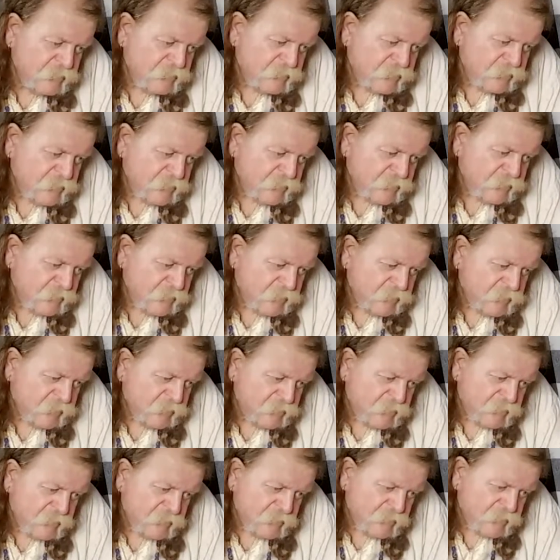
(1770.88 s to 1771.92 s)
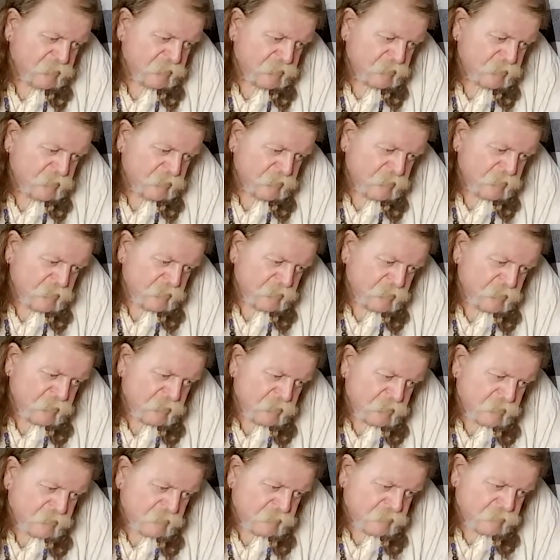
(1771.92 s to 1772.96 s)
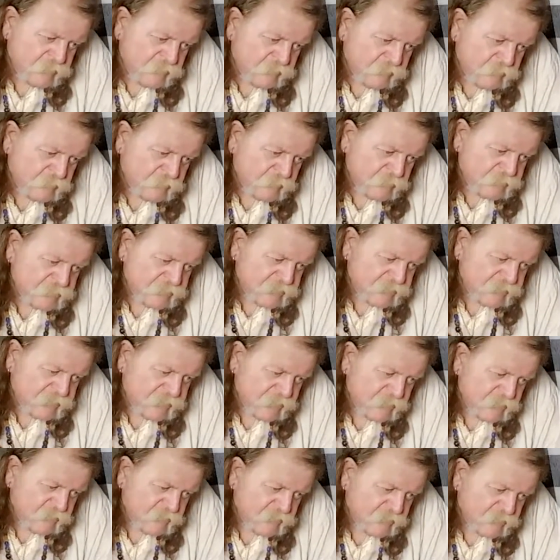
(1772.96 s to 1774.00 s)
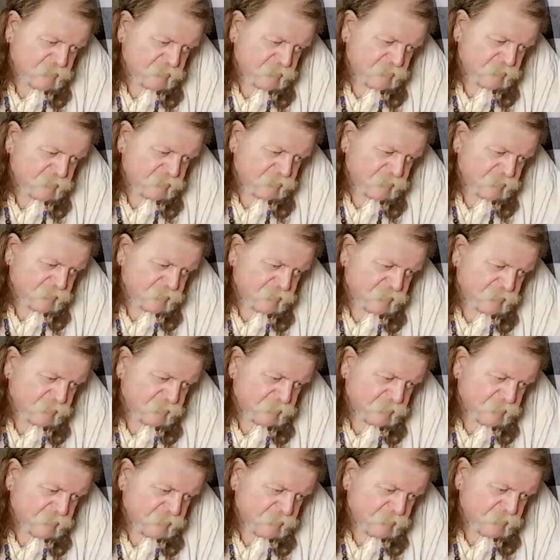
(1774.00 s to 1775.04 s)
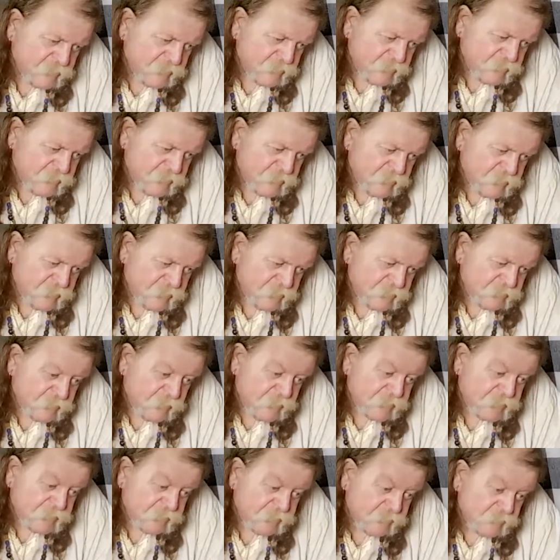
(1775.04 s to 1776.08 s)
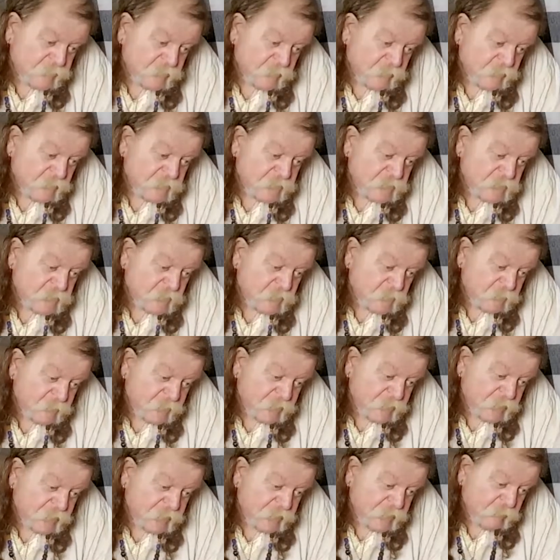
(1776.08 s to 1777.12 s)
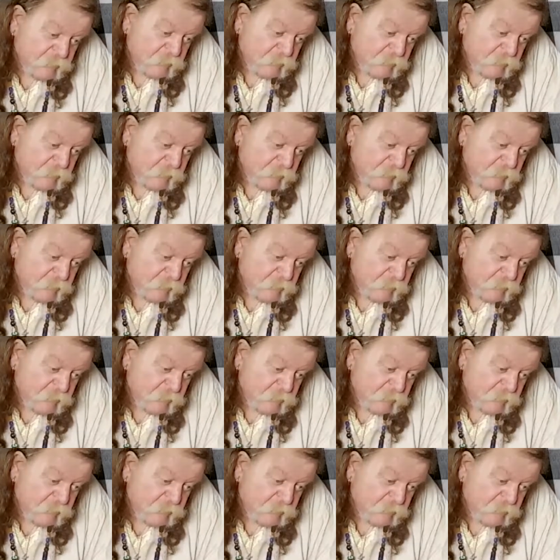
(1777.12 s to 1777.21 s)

Uh, oh, where's Danglore? It's very difficult because normally I